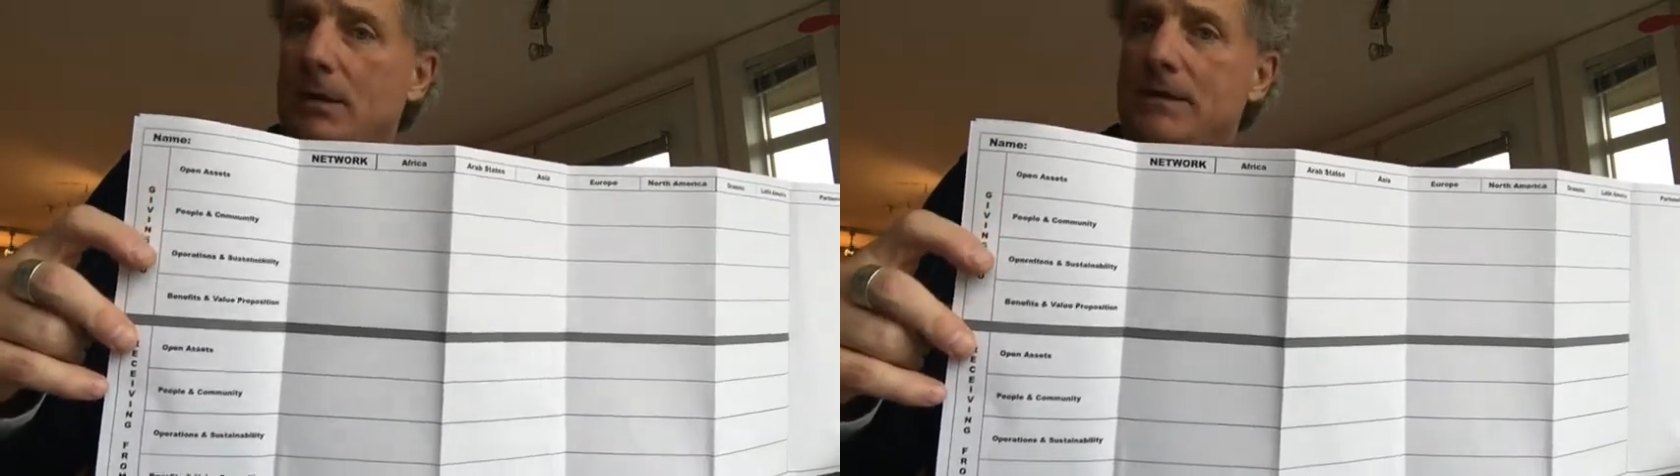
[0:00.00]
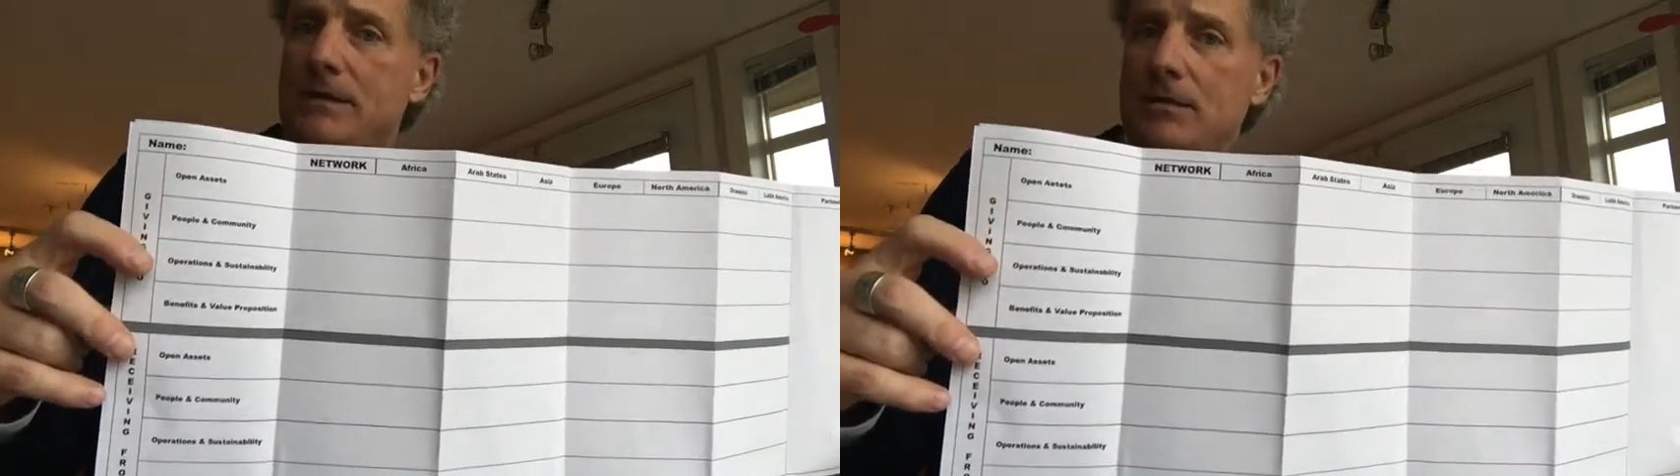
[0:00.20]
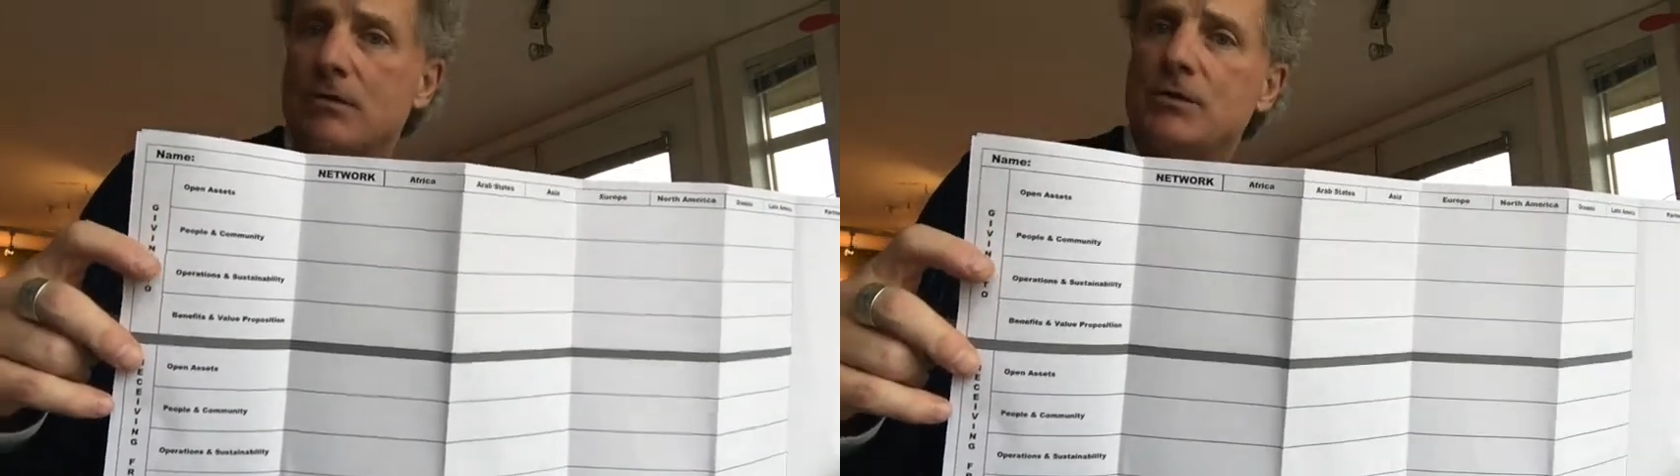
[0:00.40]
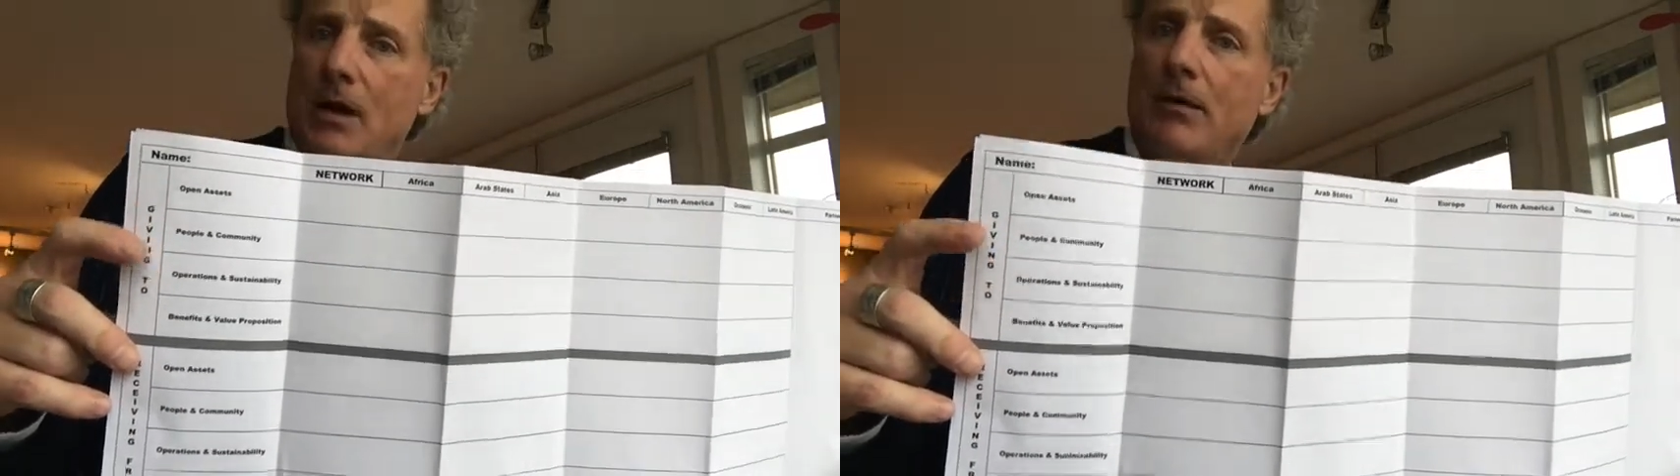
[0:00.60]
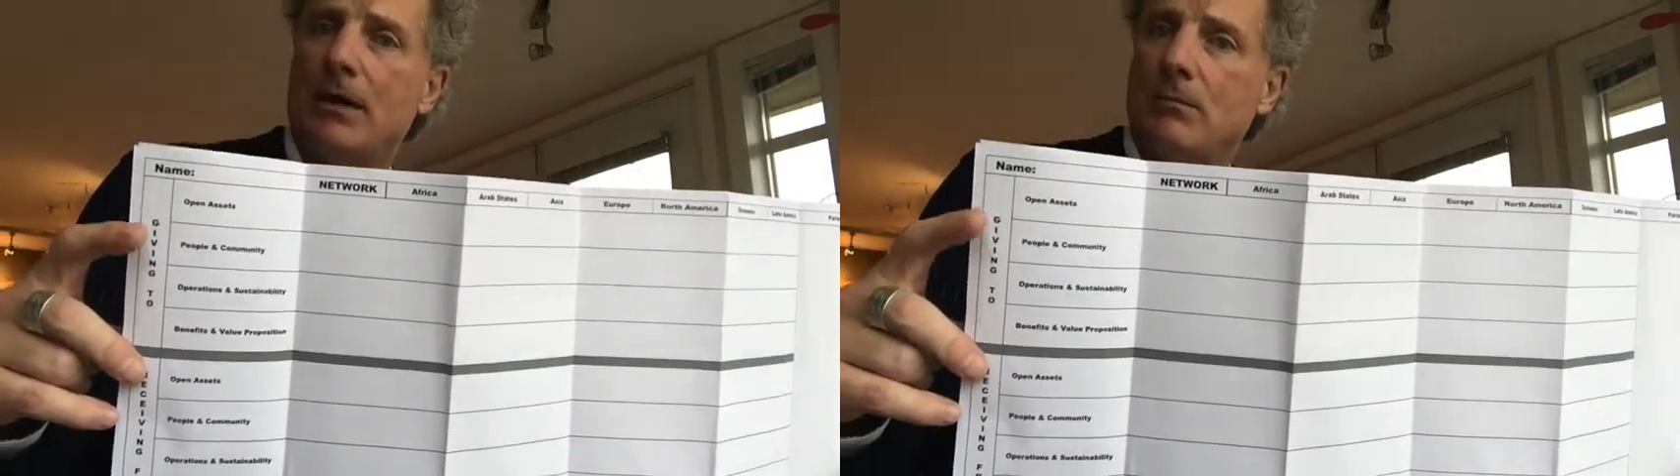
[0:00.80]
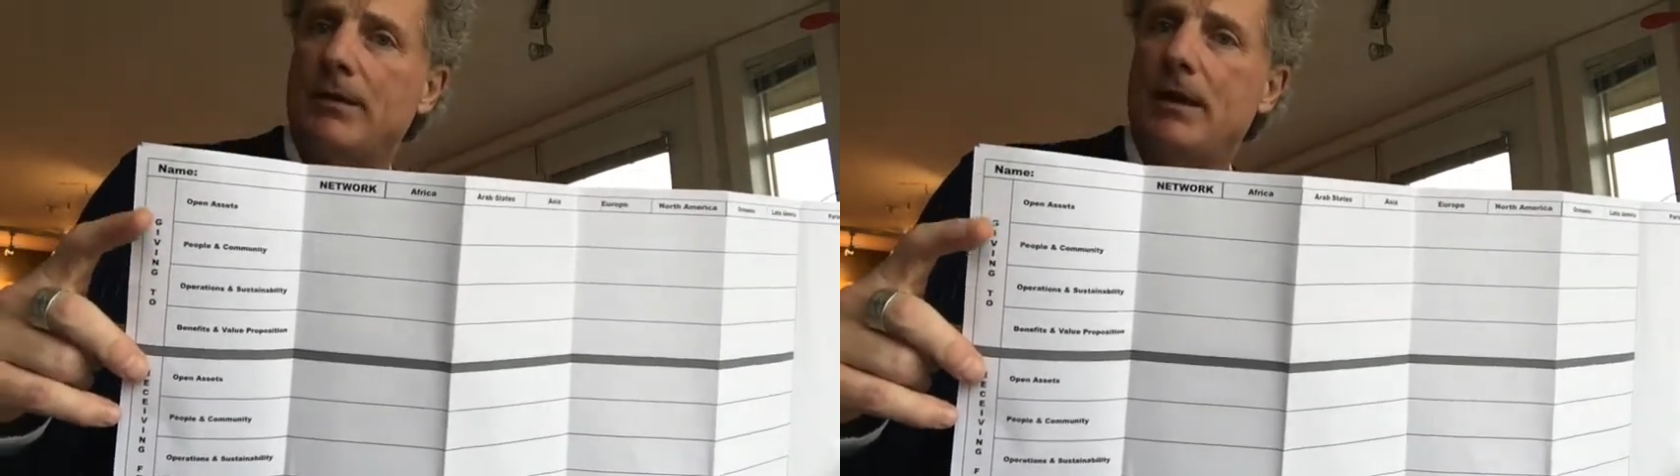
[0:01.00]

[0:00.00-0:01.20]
What is it you're sharing with